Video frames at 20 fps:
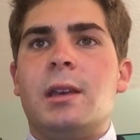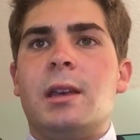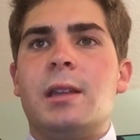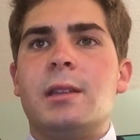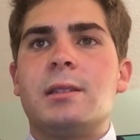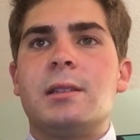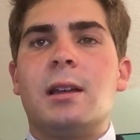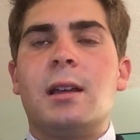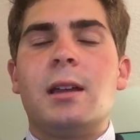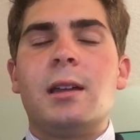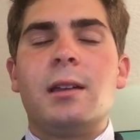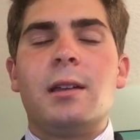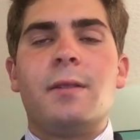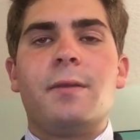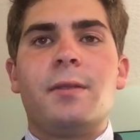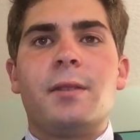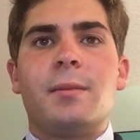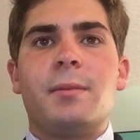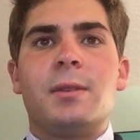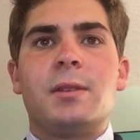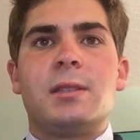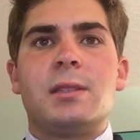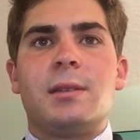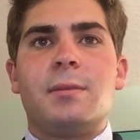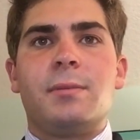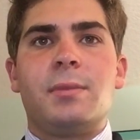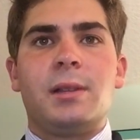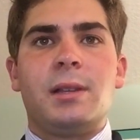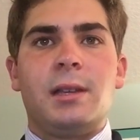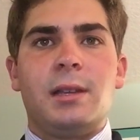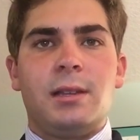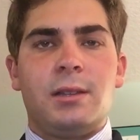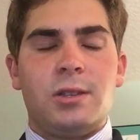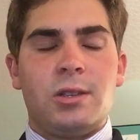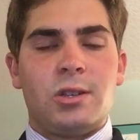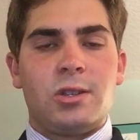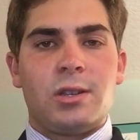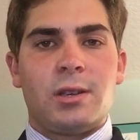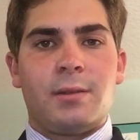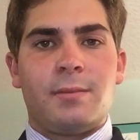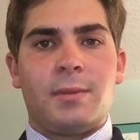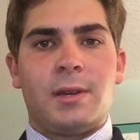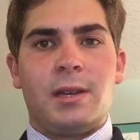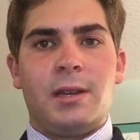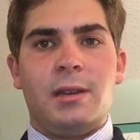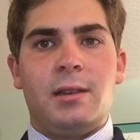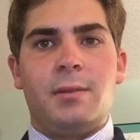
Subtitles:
it is not enough for them to simply dish out money